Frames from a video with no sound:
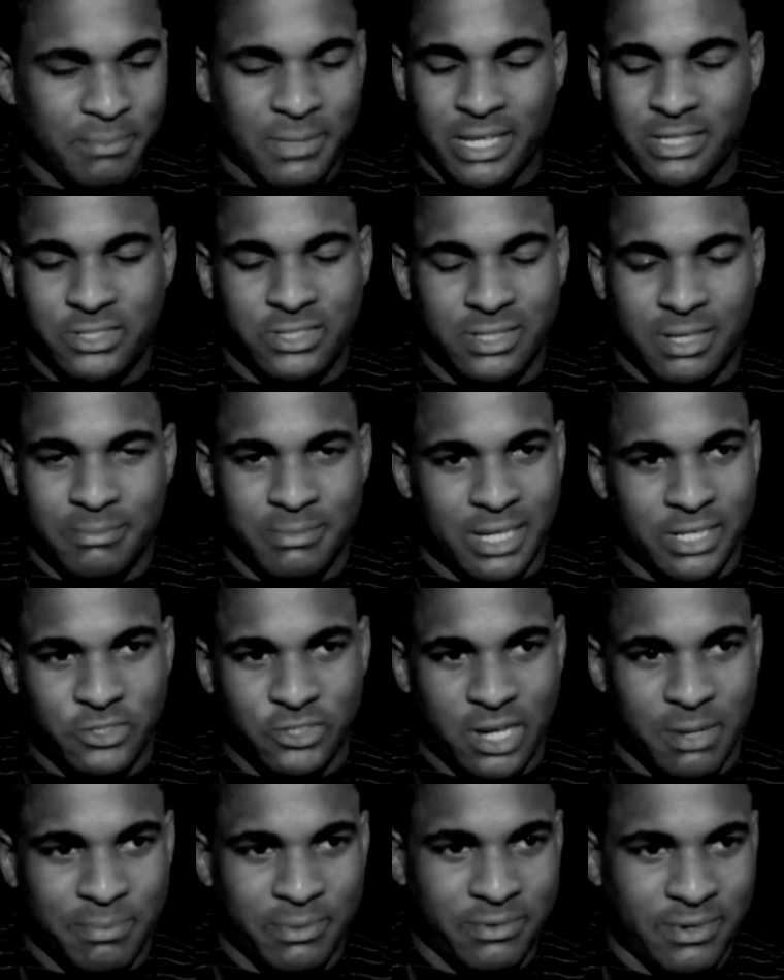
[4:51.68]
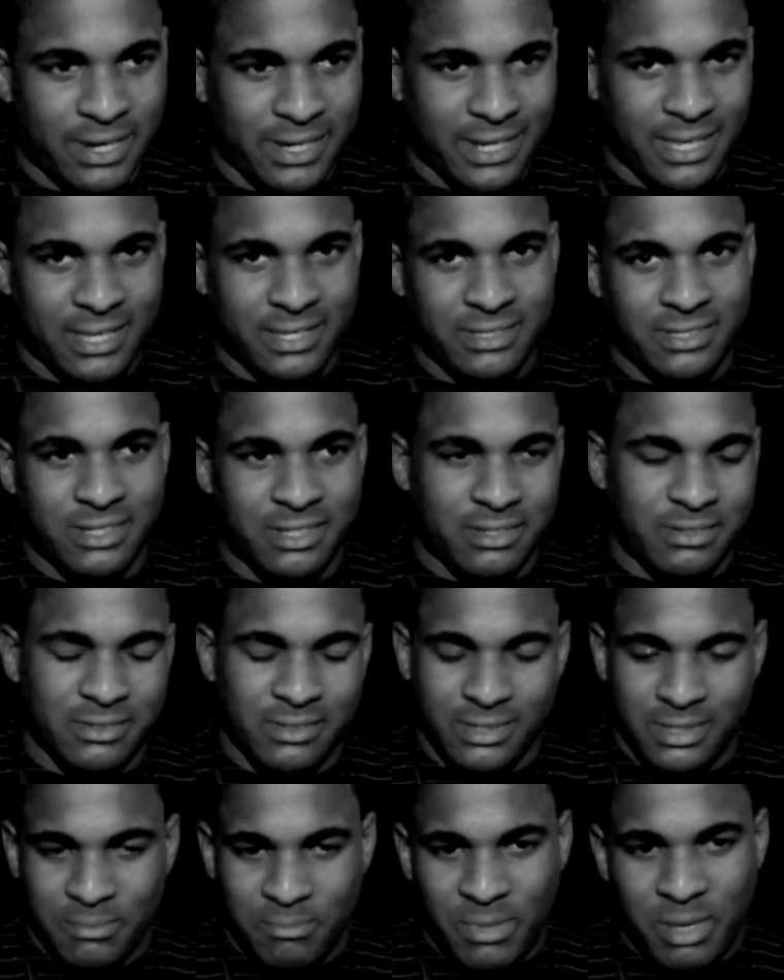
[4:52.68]
I'm not, I'm not dropping right now. You know,
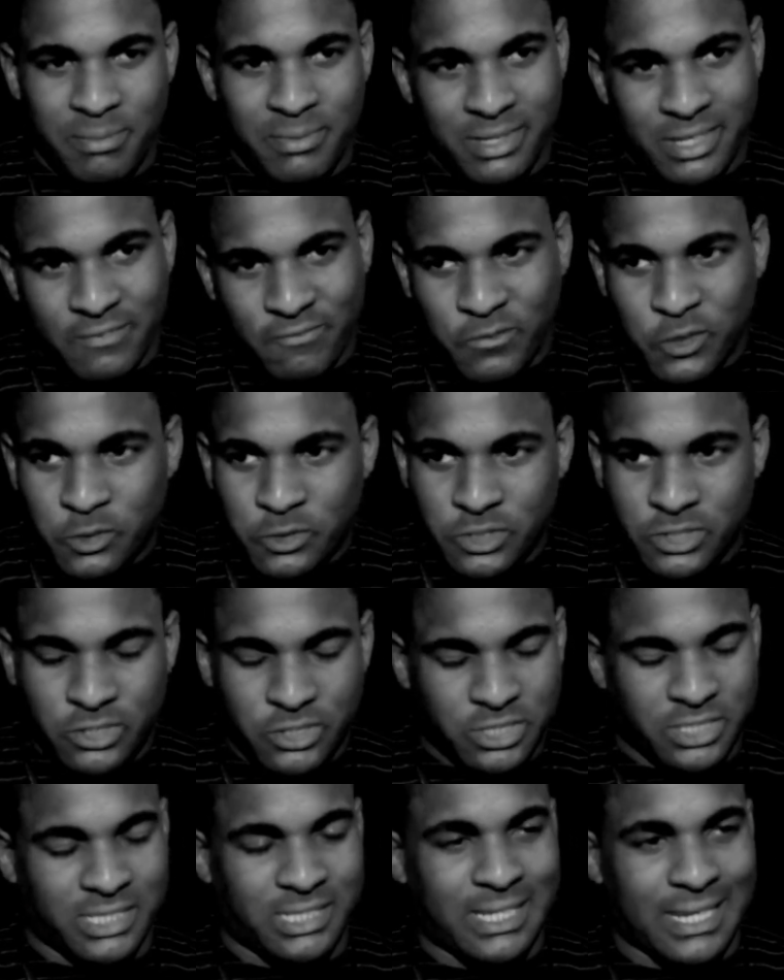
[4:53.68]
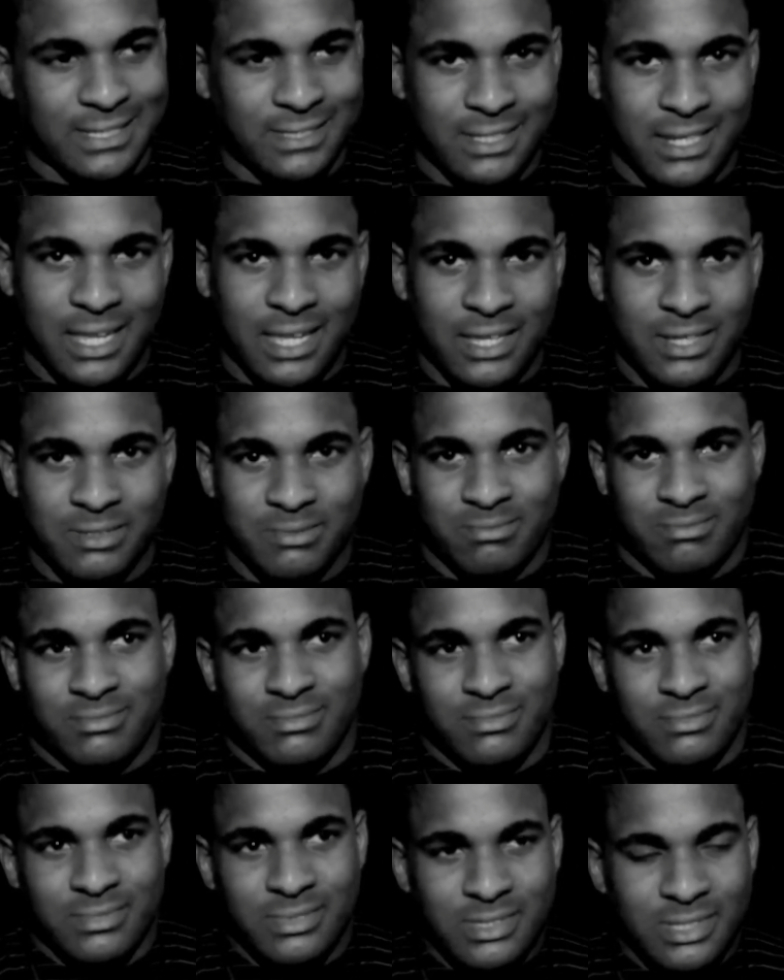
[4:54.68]
maybe in the future just to test it out
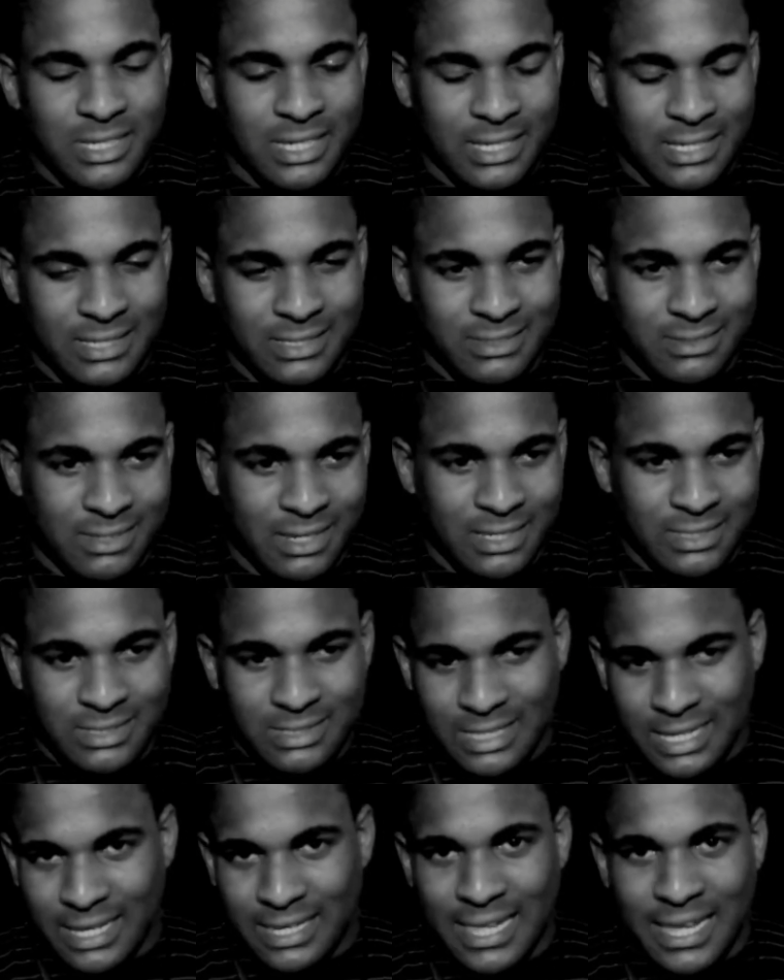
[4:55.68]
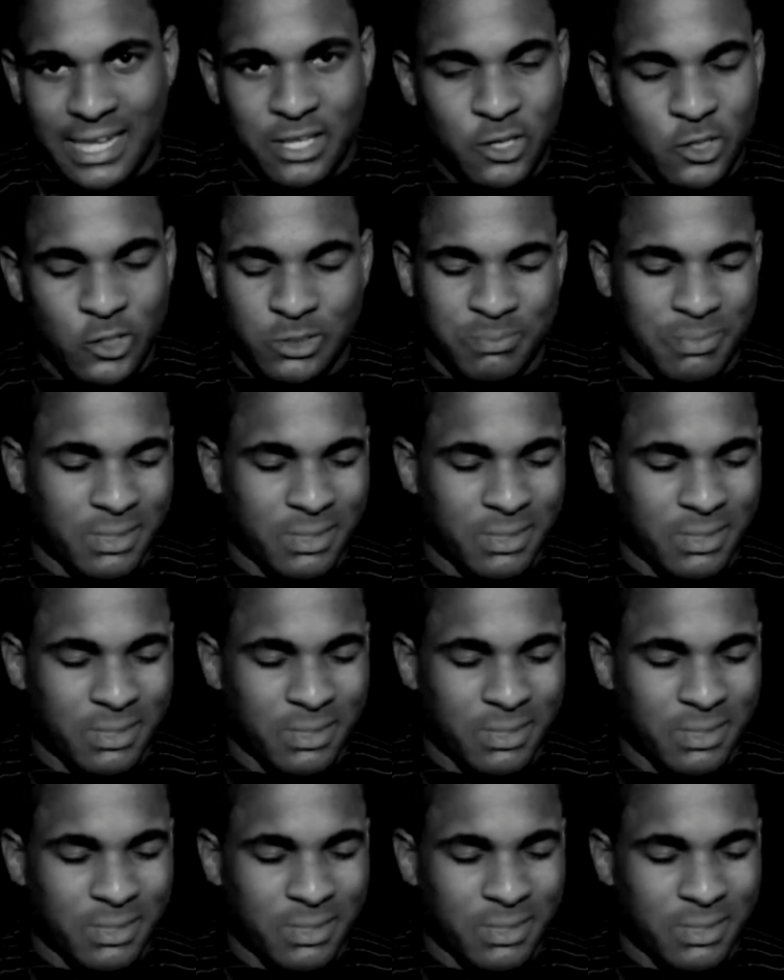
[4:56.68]
and and see how that goes.